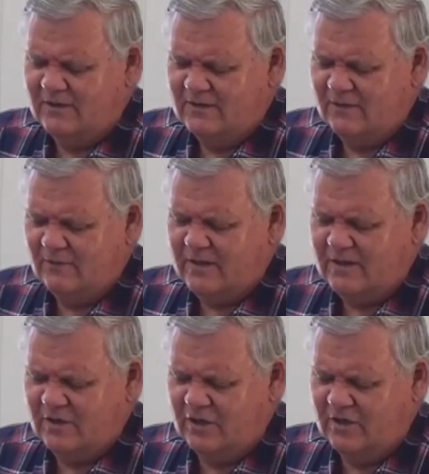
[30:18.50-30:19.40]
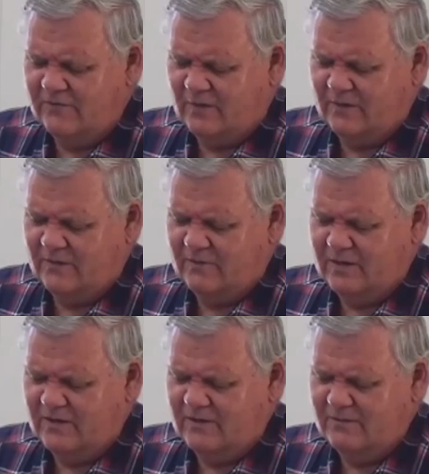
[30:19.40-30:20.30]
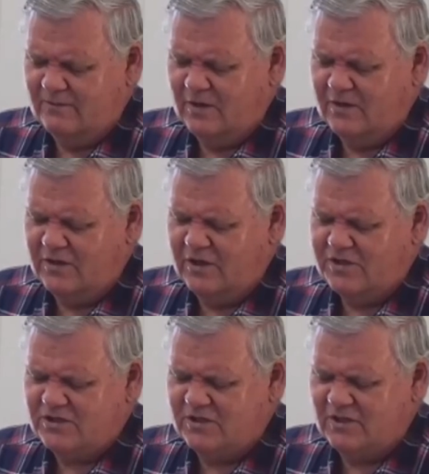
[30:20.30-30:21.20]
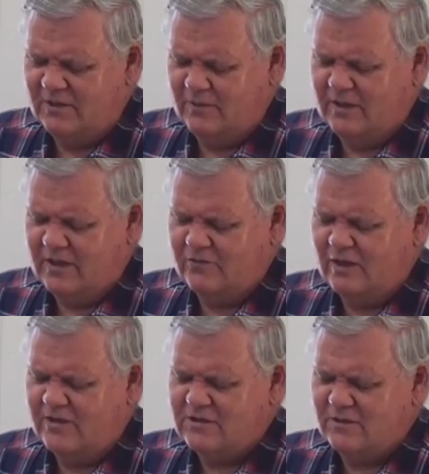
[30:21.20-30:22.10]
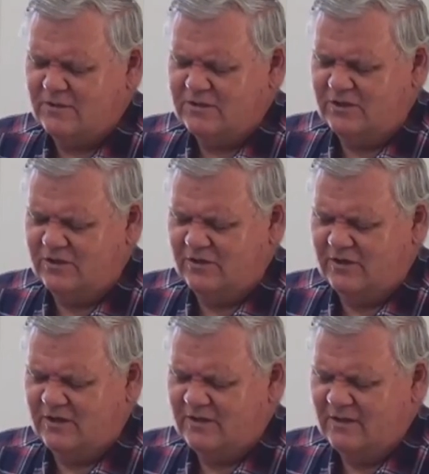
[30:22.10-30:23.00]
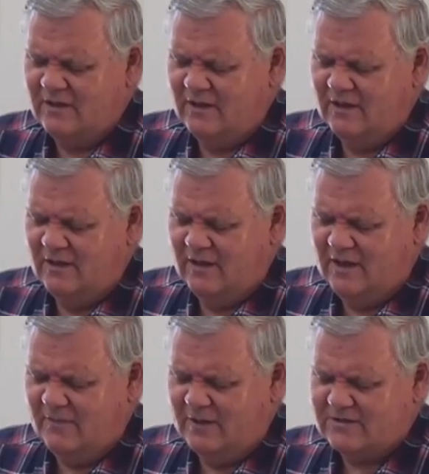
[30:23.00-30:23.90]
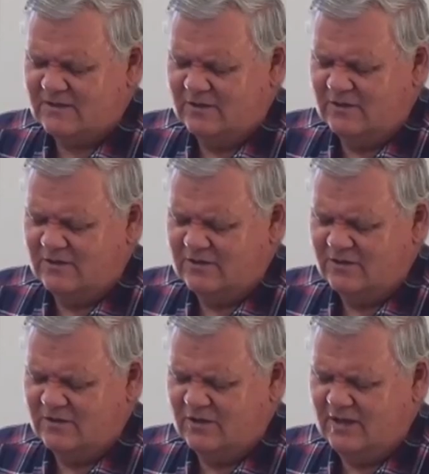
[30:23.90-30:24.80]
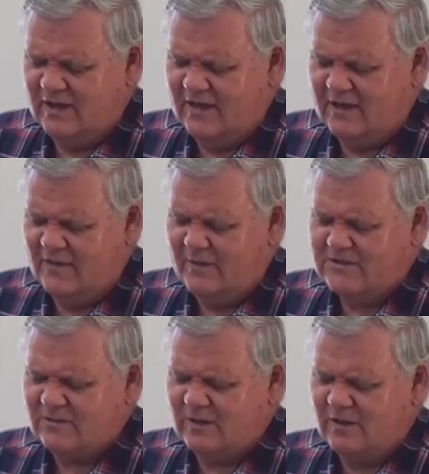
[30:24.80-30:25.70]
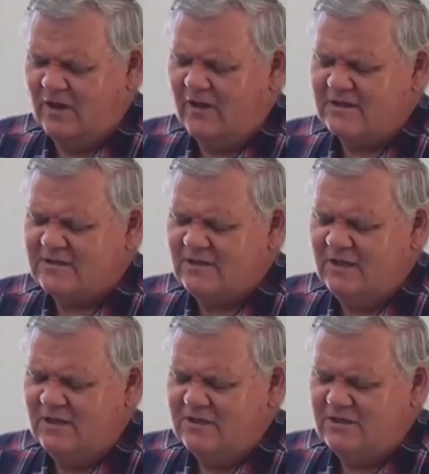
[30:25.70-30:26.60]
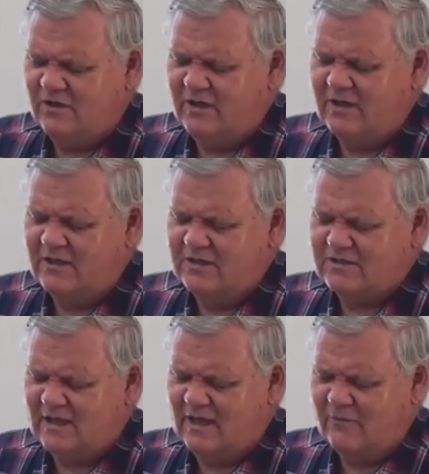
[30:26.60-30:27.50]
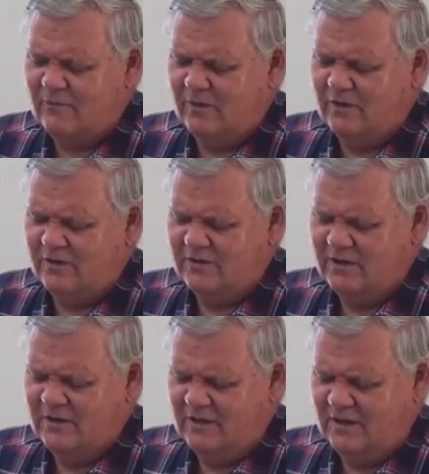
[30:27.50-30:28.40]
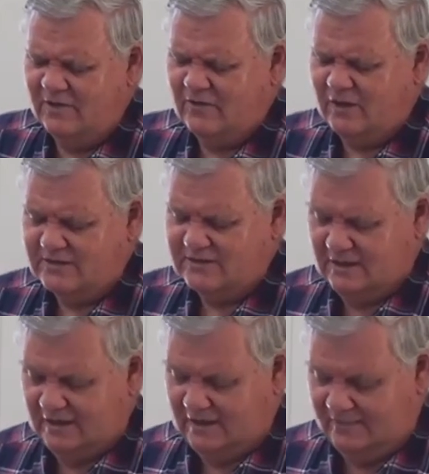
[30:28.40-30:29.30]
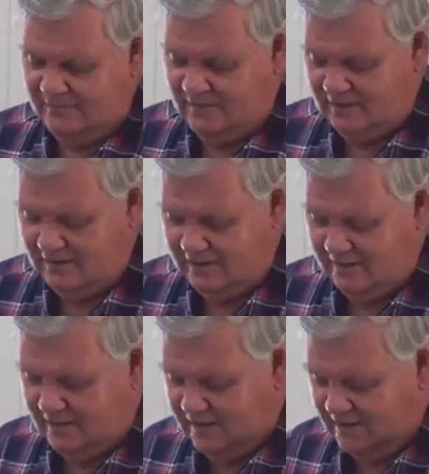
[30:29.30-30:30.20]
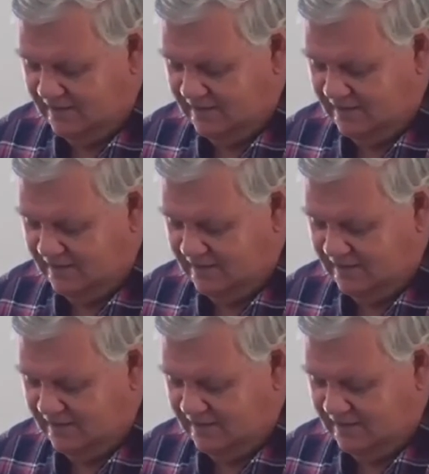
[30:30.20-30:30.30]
that we can learn from it, be nurtured, and we can grow to maturity. Help us, Lord, to do that, and help us to be lights shining in this dark world. In Christ's name, amen.